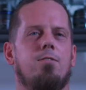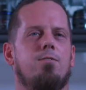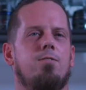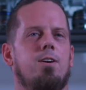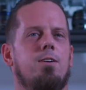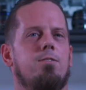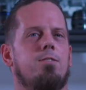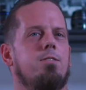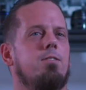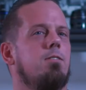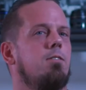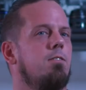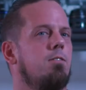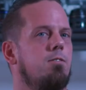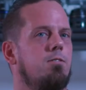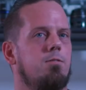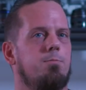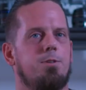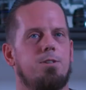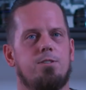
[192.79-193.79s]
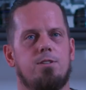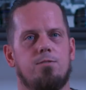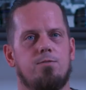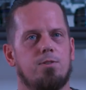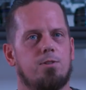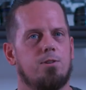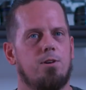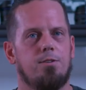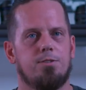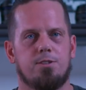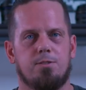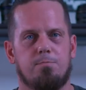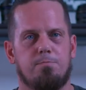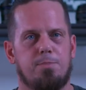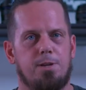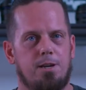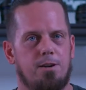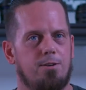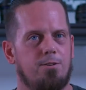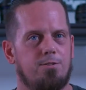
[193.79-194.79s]
found it a little bit difficult to
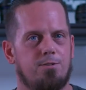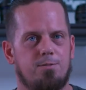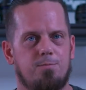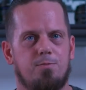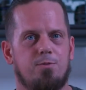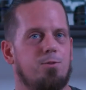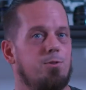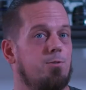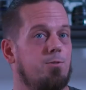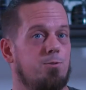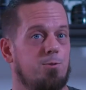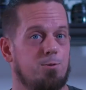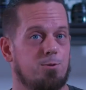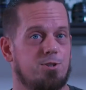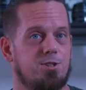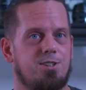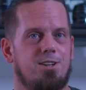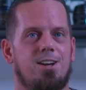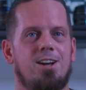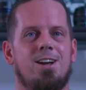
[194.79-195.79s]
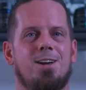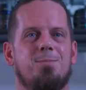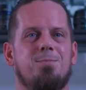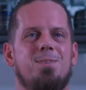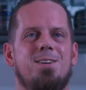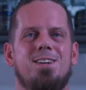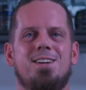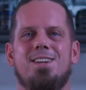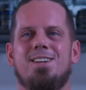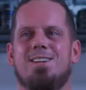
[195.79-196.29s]
pair them for the first time